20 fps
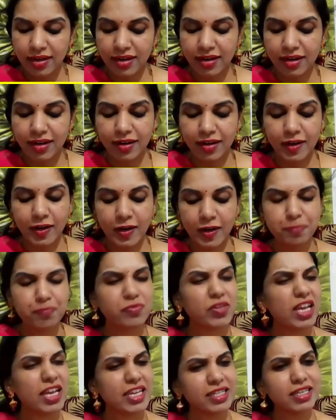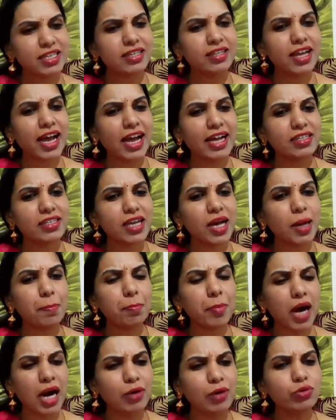isn't that a
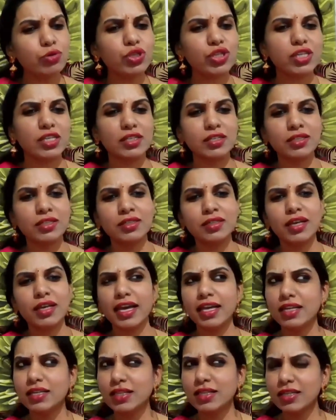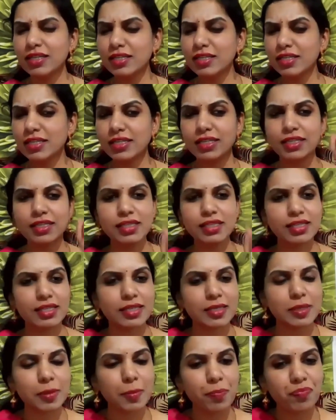mountain in the
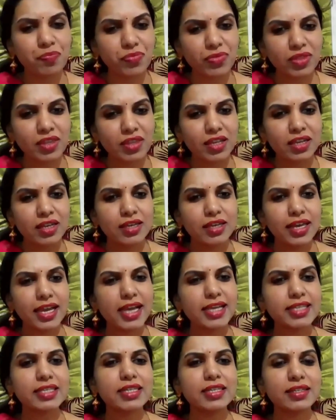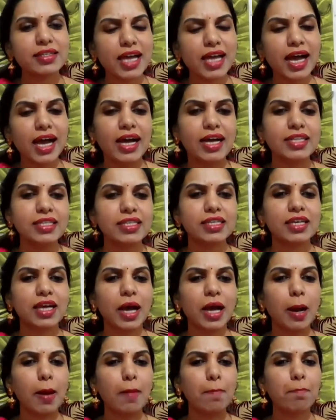distance? Isn't that
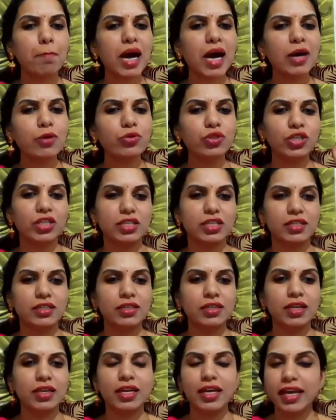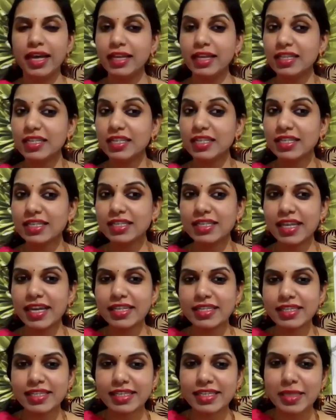a mountain in the
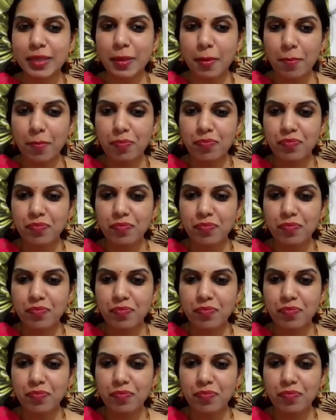distance?